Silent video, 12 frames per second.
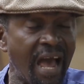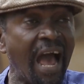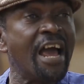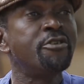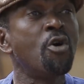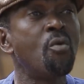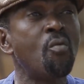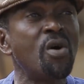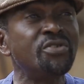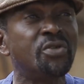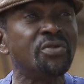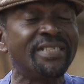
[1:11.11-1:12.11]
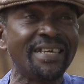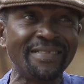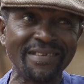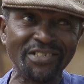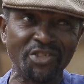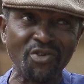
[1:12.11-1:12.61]
I don't want to see
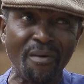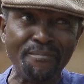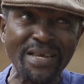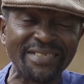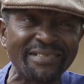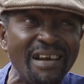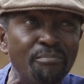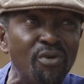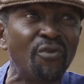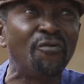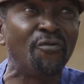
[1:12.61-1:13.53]
this your miserable